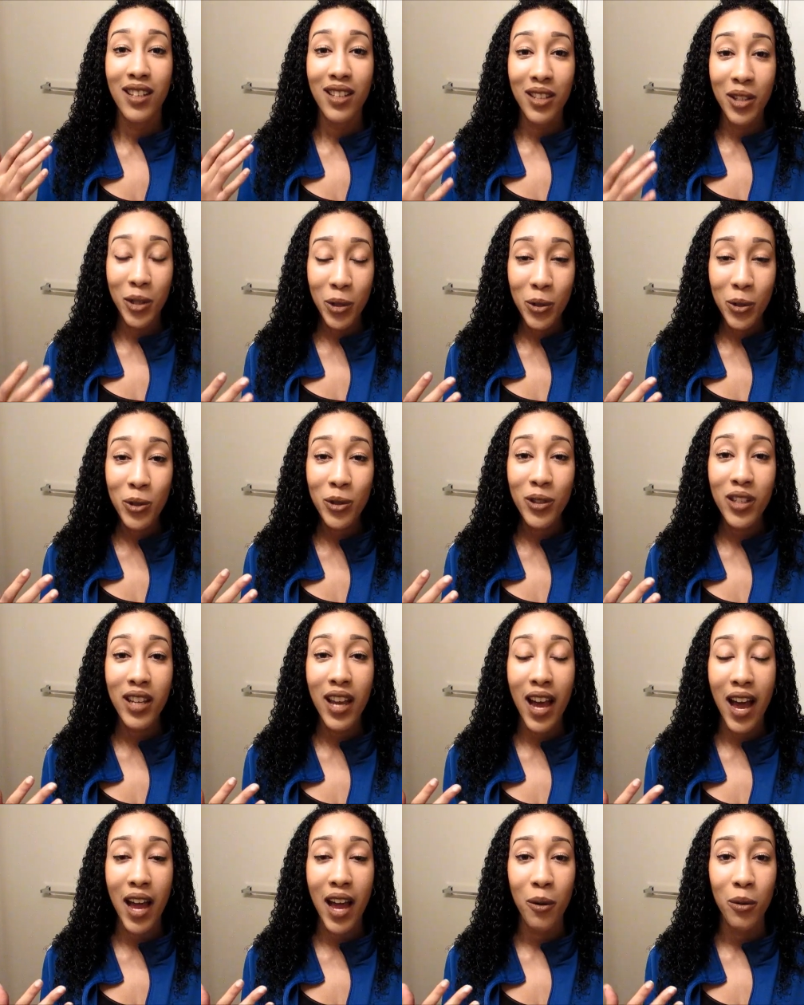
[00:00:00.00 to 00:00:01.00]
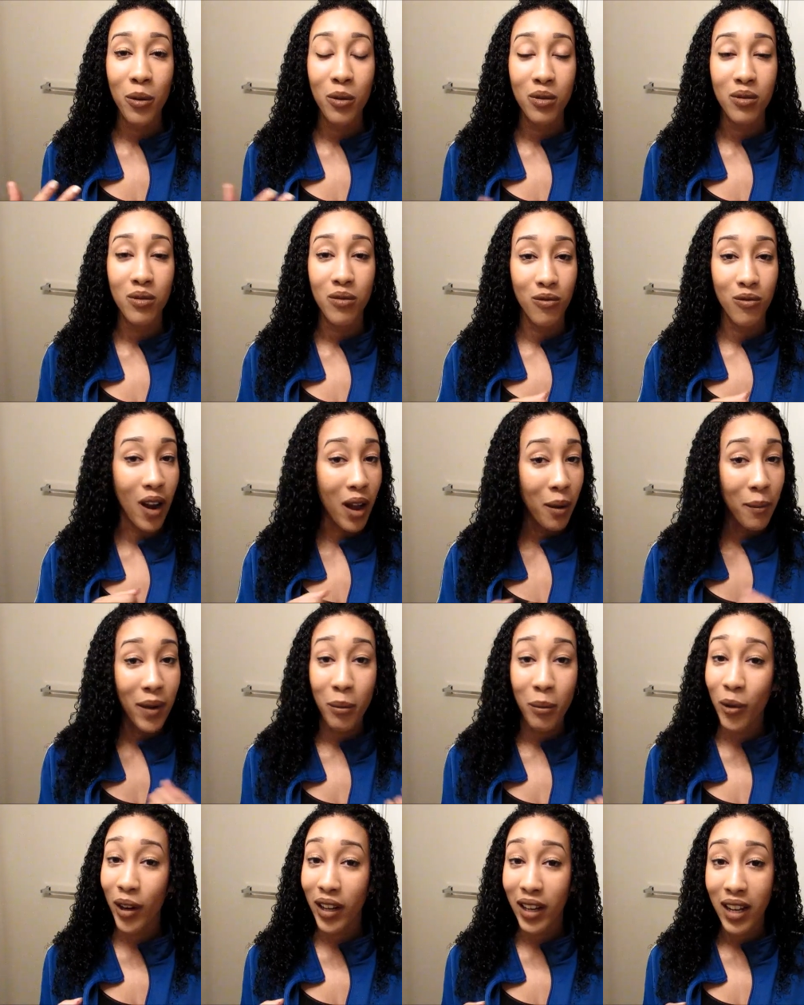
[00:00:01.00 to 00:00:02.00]
Usually, I will rock my
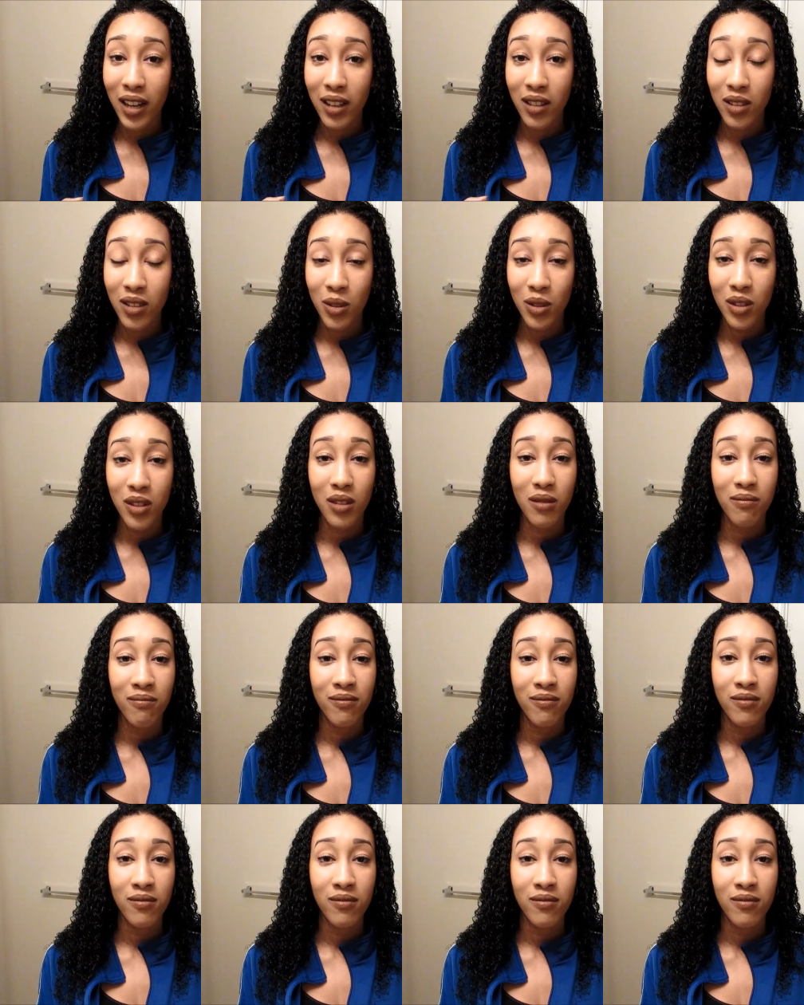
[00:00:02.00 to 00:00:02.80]
braid outs.